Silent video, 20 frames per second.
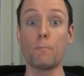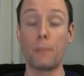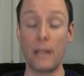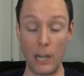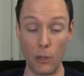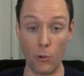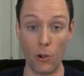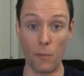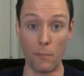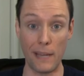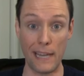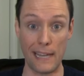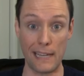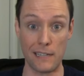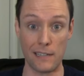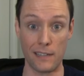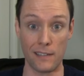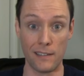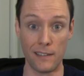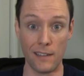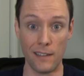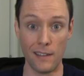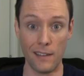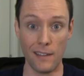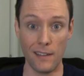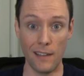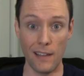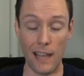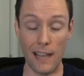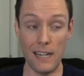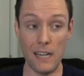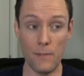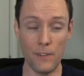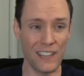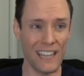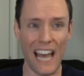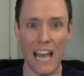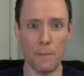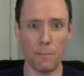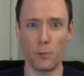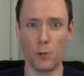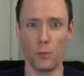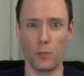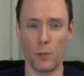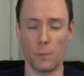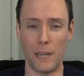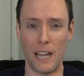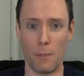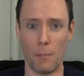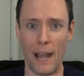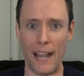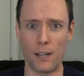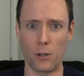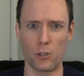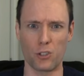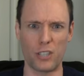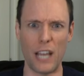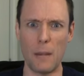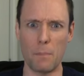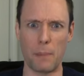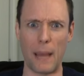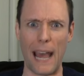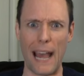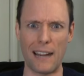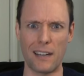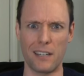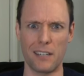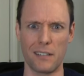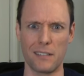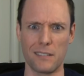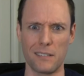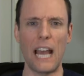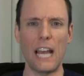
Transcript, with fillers: pyramid. And even that proved to be a minor setback.